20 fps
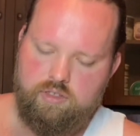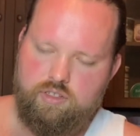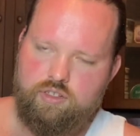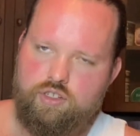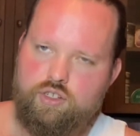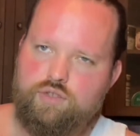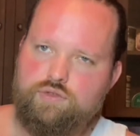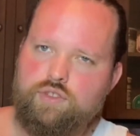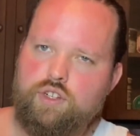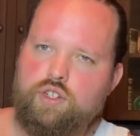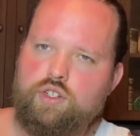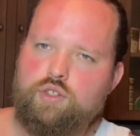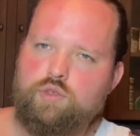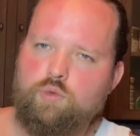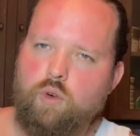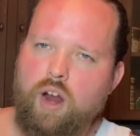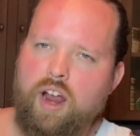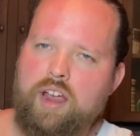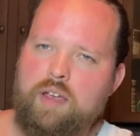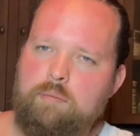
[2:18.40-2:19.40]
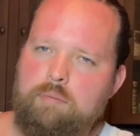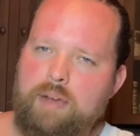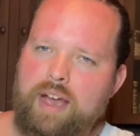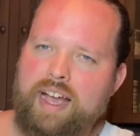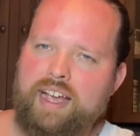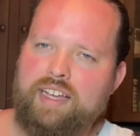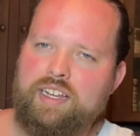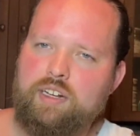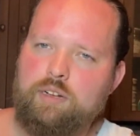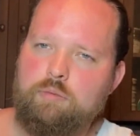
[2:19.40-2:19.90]
Just feels right
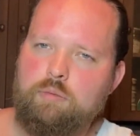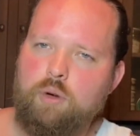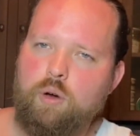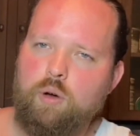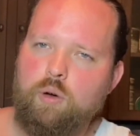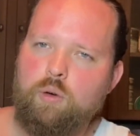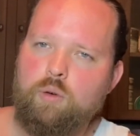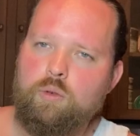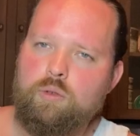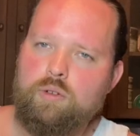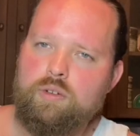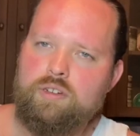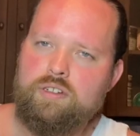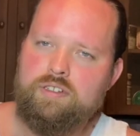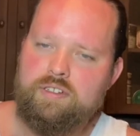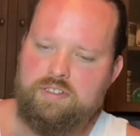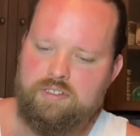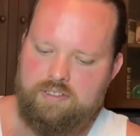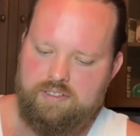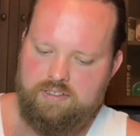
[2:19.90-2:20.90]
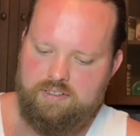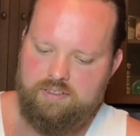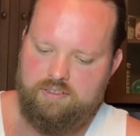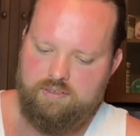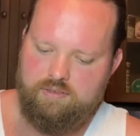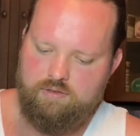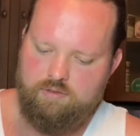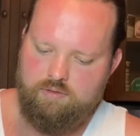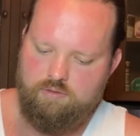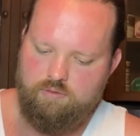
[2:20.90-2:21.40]
packing a bowl
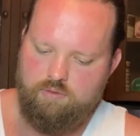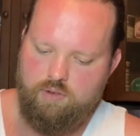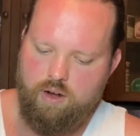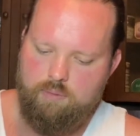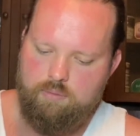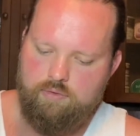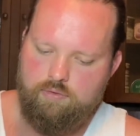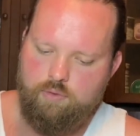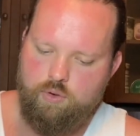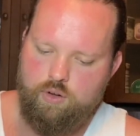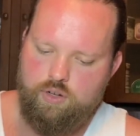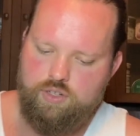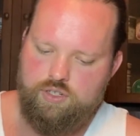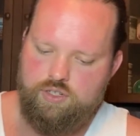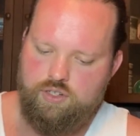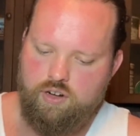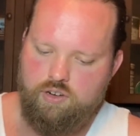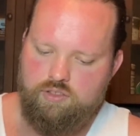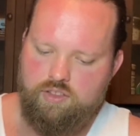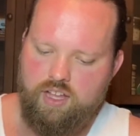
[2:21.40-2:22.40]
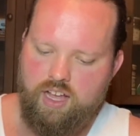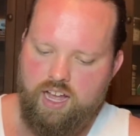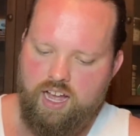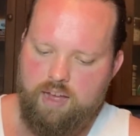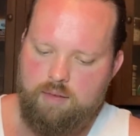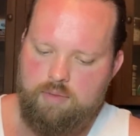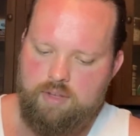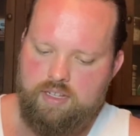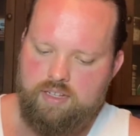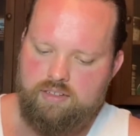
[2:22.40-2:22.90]
right before you start The
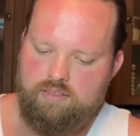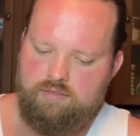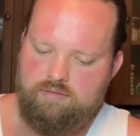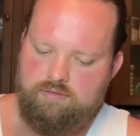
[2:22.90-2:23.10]
Hobbit.